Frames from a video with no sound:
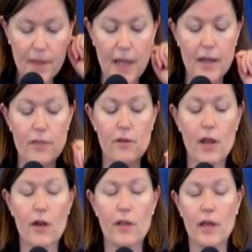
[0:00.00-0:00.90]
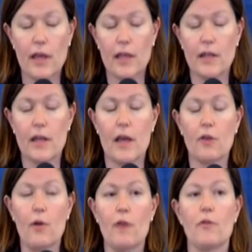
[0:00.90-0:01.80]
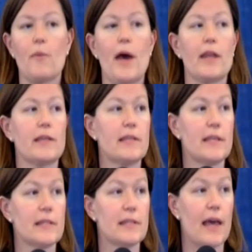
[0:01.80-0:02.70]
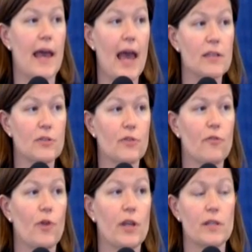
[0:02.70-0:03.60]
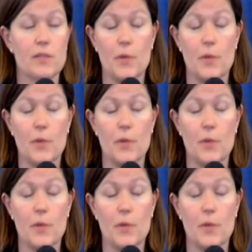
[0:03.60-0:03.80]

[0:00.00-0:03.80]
Another area in ground robotics is hazard avoidance,